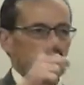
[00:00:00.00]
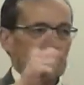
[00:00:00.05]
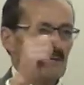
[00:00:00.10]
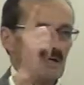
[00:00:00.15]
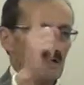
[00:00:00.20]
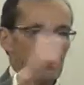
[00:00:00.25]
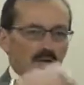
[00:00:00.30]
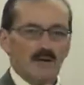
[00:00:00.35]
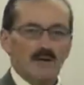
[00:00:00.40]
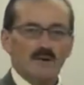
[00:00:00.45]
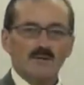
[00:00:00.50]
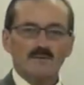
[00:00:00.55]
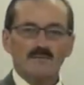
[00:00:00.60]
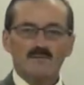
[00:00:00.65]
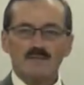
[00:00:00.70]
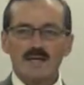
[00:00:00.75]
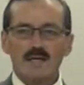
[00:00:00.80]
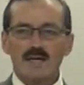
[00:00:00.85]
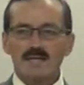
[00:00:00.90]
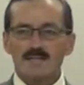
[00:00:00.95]
Bingo.
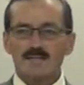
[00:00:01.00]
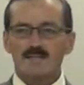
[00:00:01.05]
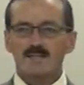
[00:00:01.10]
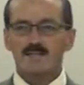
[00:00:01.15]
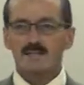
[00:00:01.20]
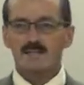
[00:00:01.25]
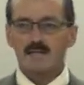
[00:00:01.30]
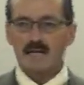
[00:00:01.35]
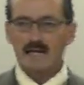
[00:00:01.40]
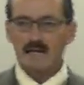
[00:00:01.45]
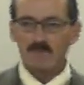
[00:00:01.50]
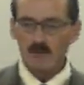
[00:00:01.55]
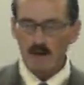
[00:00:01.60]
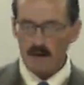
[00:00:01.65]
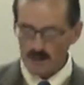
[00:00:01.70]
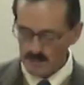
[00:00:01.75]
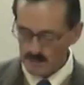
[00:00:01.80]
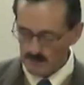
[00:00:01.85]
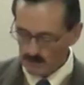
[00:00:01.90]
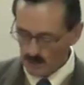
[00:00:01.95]
Yes, it
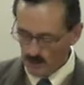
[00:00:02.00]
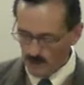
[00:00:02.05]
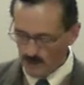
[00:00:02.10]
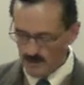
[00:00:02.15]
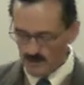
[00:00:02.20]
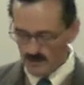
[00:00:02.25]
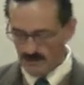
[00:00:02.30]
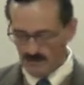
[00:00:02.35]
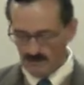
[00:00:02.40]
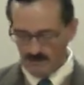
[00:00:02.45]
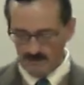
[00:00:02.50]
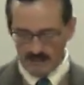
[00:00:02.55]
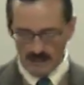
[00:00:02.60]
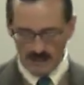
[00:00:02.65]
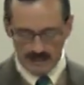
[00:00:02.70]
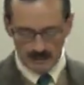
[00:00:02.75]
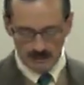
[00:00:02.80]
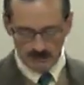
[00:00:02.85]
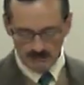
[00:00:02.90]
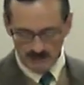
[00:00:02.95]
was Persia.
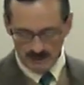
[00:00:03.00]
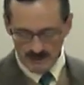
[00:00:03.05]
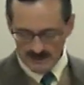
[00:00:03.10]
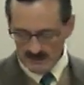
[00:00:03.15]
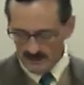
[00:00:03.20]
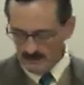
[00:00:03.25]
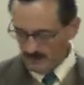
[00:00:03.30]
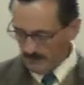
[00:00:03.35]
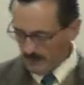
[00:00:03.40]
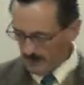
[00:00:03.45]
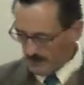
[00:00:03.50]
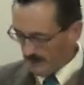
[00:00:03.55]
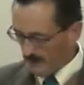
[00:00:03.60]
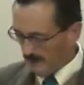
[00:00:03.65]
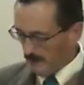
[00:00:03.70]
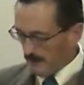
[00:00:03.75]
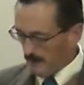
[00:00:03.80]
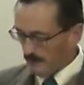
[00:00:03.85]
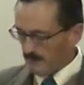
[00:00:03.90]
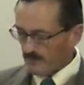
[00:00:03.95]
Thank you, Vincent.
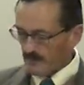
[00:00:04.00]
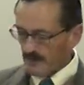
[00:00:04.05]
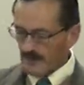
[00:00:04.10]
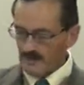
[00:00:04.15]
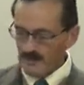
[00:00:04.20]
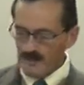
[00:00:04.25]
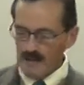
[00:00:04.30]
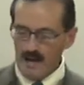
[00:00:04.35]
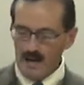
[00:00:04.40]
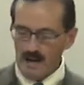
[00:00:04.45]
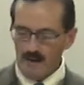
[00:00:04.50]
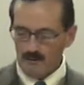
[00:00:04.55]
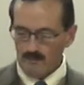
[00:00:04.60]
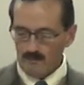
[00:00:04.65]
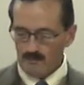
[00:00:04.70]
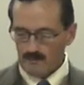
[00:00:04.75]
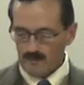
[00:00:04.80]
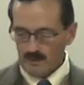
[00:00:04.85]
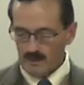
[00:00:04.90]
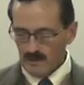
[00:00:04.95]
Now,
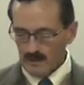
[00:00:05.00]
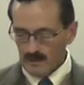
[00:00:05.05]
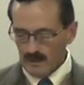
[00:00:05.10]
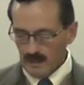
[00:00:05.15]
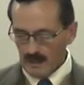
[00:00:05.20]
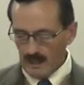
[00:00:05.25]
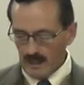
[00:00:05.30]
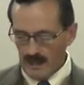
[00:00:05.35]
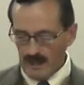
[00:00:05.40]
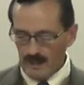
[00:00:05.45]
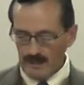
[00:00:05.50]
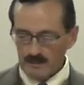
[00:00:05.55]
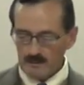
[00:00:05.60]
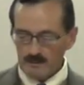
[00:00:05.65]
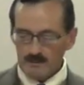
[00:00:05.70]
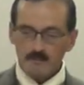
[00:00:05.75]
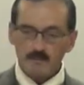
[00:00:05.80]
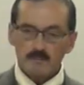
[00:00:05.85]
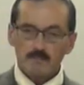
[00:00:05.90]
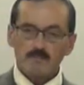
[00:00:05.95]
uh,
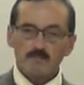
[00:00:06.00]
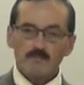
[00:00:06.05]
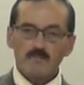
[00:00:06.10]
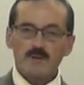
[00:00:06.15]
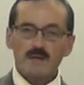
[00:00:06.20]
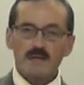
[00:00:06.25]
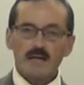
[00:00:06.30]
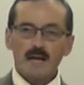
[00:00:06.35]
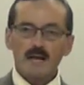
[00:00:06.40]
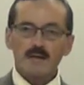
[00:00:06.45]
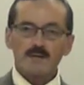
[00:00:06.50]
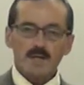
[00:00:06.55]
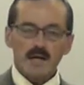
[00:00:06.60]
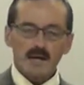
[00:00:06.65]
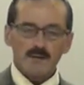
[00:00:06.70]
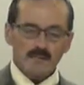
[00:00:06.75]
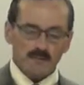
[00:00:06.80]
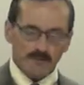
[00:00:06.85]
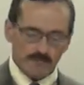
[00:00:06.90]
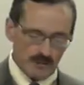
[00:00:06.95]
the, and,
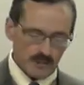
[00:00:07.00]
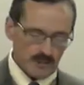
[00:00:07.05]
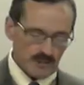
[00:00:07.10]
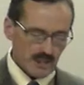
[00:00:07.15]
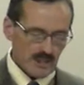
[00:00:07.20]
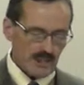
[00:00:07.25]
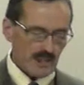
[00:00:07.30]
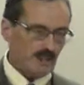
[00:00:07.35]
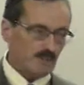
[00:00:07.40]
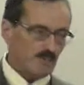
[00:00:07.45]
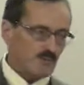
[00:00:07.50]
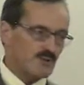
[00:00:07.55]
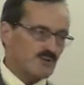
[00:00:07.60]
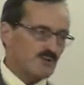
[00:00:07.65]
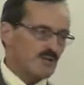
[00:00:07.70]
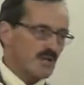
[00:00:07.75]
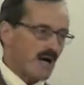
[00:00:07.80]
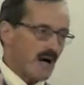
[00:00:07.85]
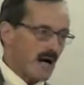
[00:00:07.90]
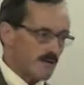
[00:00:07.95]
and the first king was
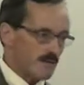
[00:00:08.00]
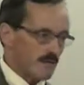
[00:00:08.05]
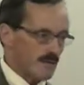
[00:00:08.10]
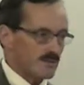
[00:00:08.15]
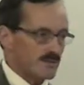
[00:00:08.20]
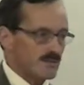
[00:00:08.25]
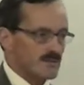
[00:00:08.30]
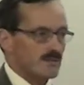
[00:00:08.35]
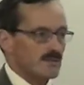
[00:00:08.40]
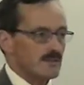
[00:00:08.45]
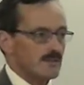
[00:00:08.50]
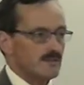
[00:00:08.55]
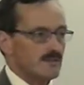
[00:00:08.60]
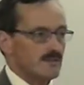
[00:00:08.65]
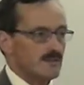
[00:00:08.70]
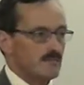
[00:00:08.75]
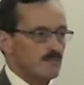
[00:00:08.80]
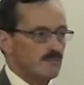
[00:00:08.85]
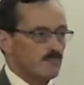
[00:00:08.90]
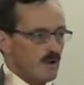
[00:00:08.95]
Cyrus,
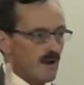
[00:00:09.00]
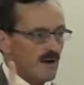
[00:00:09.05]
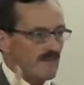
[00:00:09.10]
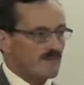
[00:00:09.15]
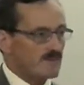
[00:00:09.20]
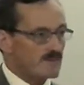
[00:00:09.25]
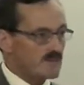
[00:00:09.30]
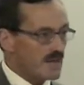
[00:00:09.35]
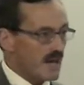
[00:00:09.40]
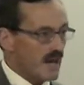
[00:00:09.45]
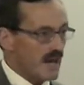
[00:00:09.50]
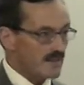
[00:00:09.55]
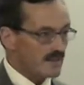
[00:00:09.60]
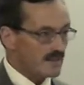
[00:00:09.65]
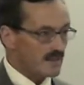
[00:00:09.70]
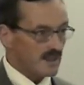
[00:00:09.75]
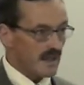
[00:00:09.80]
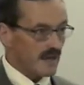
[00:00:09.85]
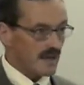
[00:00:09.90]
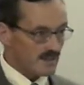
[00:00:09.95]
prophesied
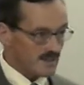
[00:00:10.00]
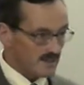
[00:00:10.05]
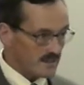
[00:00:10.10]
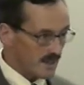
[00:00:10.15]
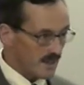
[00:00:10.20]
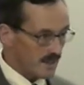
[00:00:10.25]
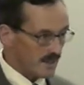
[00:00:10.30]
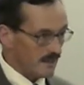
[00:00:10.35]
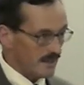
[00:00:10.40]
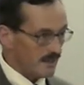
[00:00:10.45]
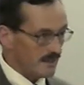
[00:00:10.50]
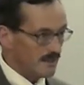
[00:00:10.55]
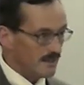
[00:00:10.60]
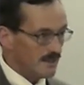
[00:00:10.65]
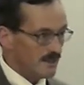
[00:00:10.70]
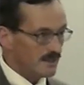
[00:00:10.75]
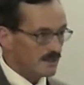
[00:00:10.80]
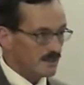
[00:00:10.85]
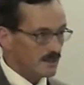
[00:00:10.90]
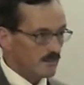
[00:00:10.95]
in Isaiah
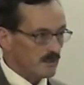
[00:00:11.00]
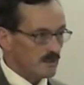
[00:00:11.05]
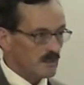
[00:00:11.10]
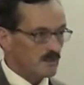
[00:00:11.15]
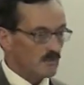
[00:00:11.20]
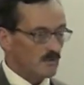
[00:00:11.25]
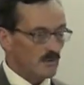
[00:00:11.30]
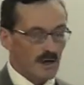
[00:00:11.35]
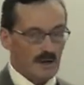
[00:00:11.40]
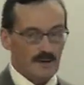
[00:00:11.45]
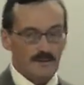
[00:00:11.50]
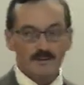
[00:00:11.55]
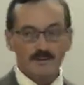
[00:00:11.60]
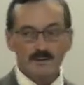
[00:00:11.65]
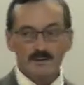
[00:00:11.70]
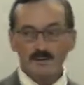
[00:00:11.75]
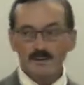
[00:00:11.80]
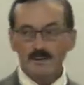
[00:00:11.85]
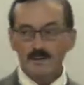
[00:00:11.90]
to be the one